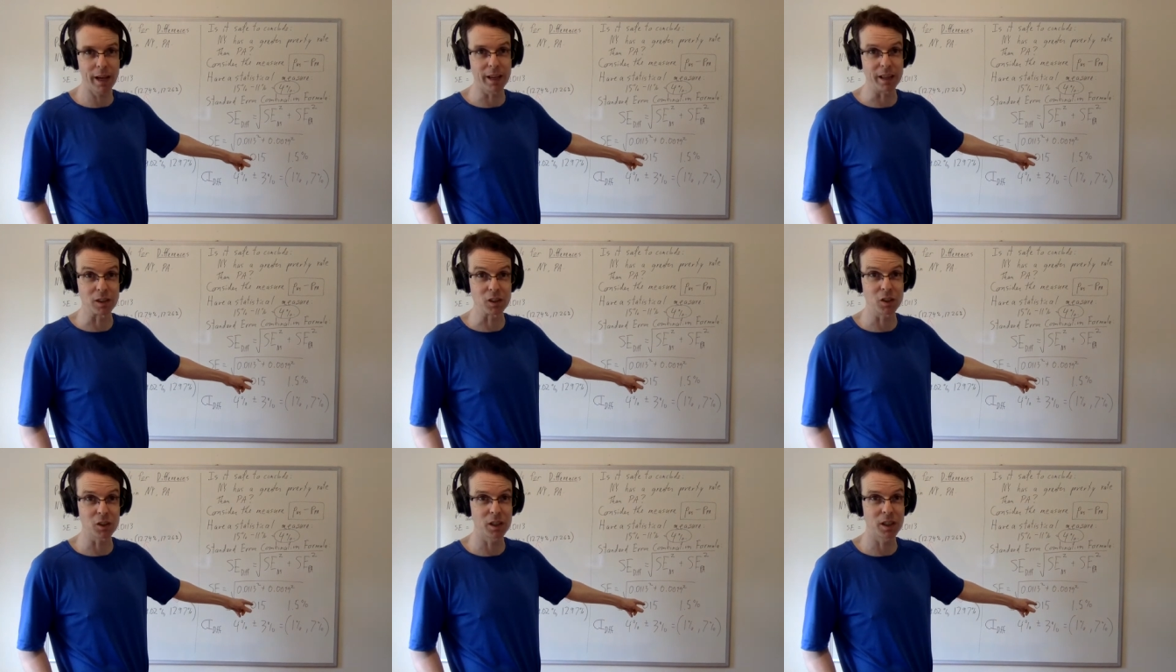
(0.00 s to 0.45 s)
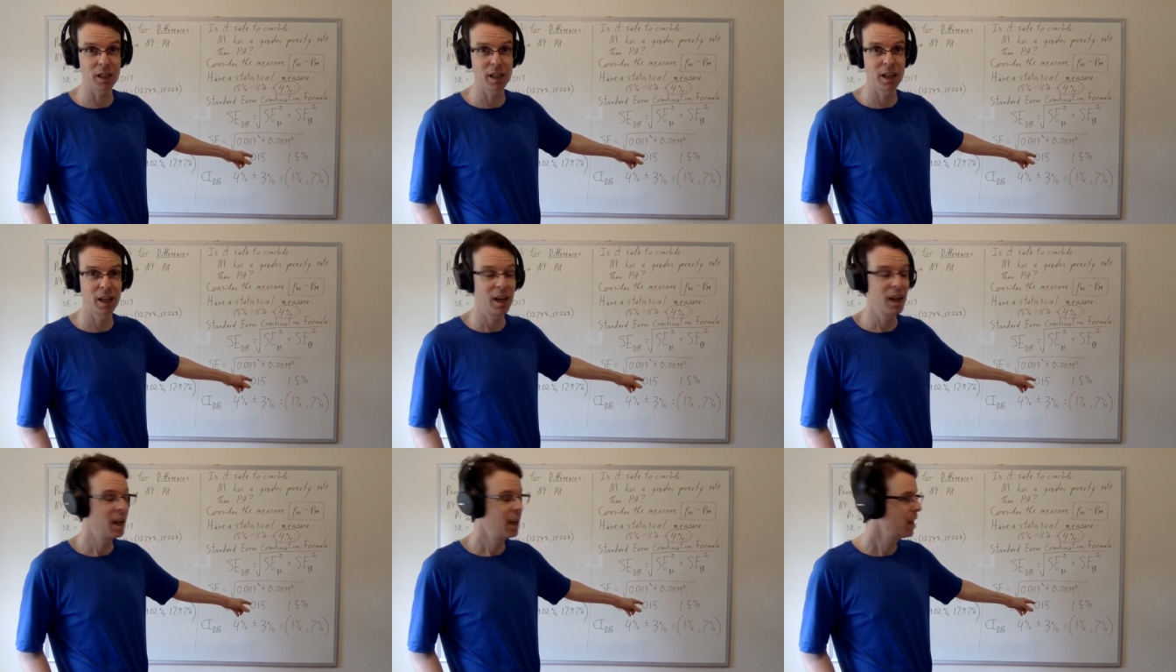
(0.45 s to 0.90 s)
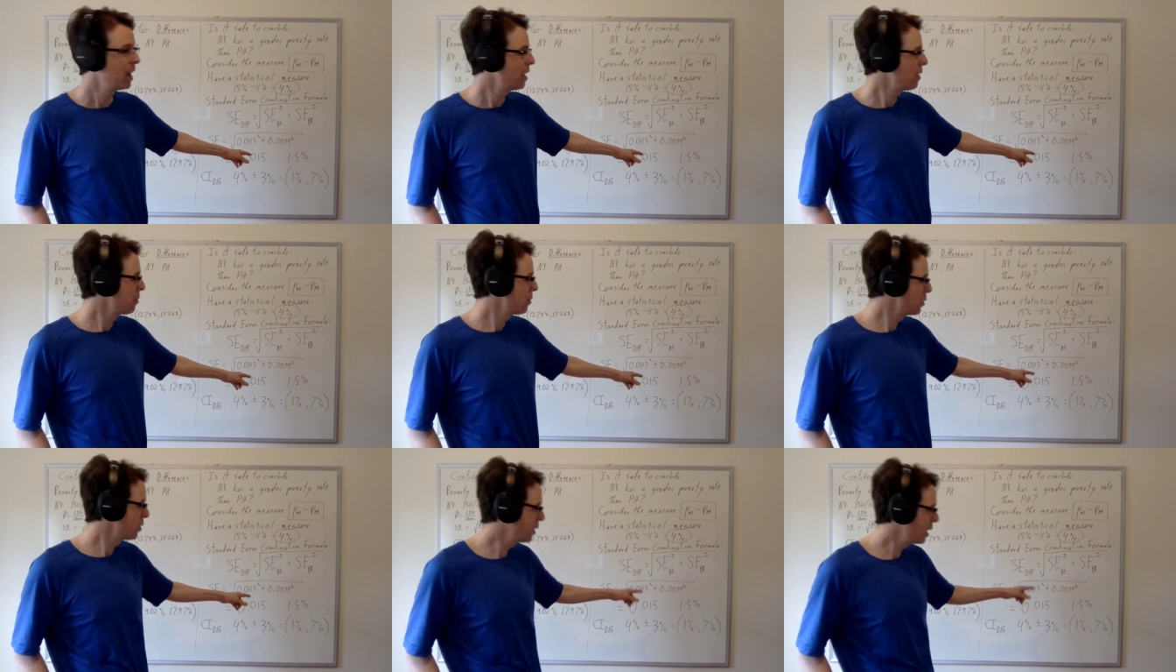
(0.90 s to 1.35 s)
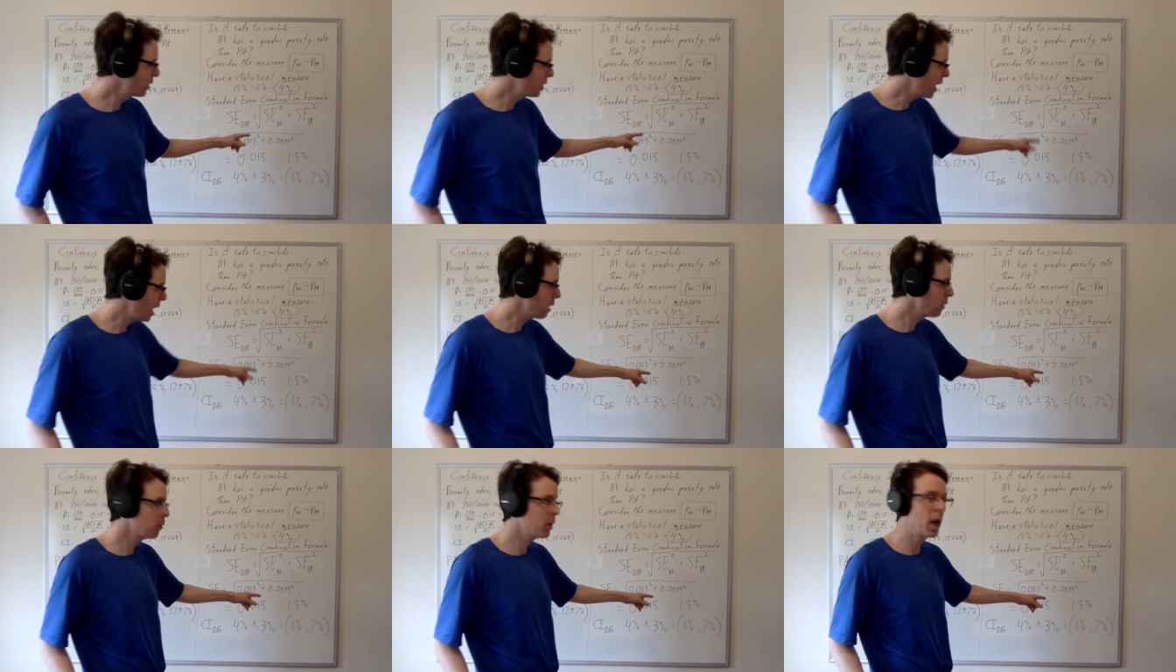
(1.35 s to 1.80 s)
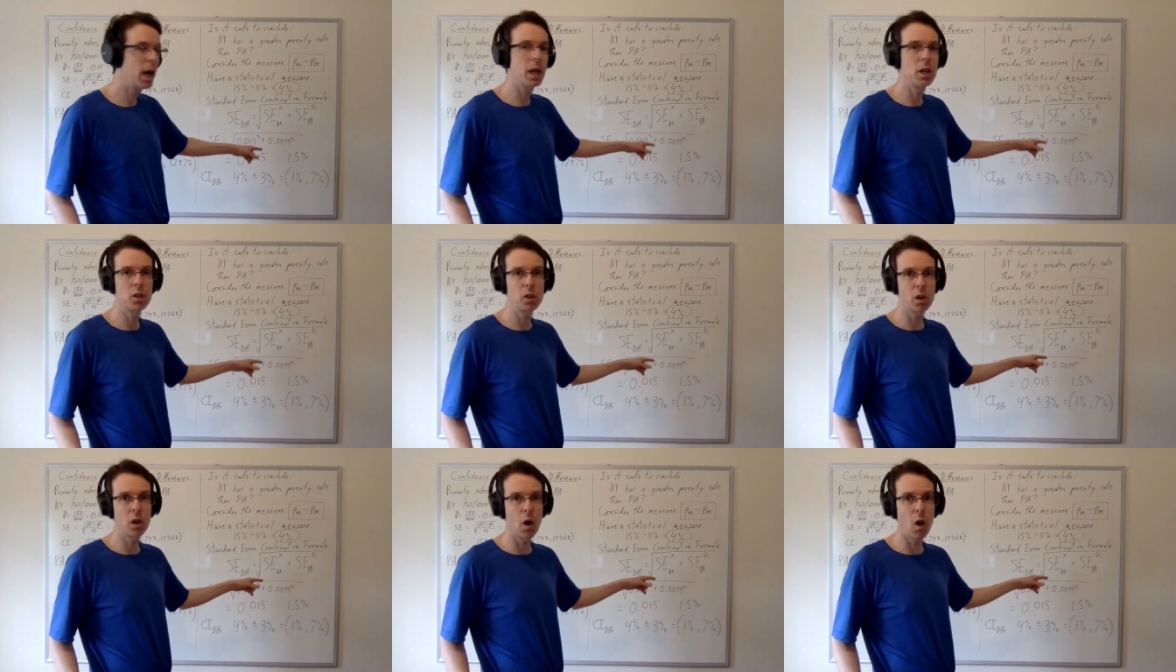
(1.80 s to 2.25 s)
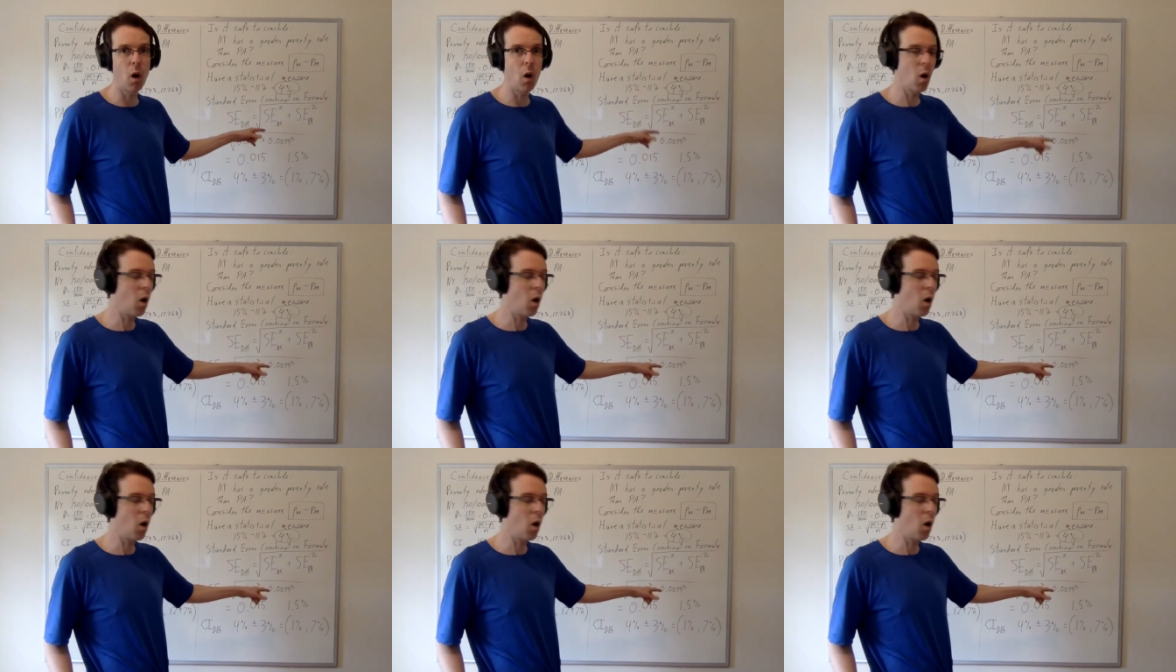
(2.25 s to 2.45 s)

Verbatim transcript: range, that that range